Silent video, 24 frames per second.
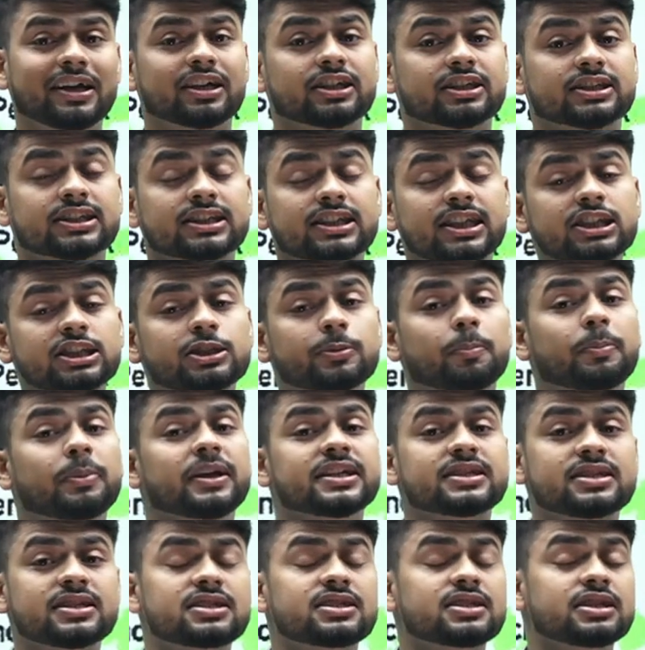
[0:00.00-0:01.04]
such
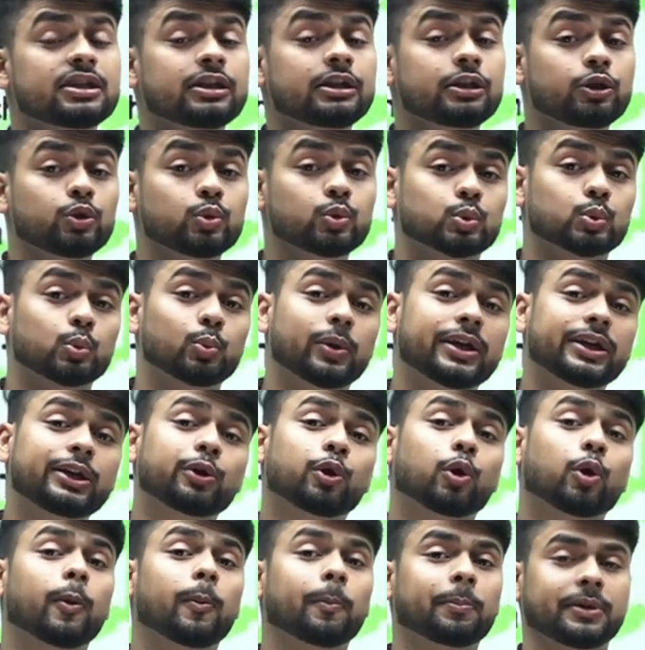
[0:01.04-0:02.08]
places in news very
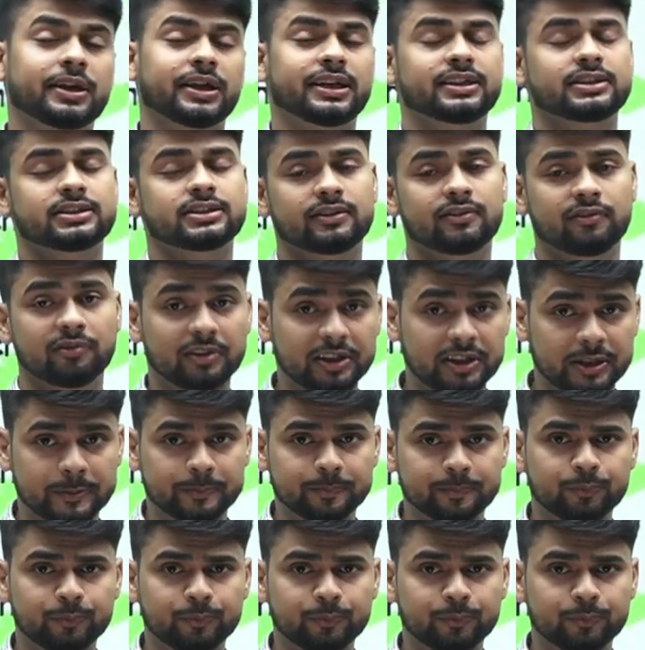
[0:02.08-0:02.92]
comprehensively.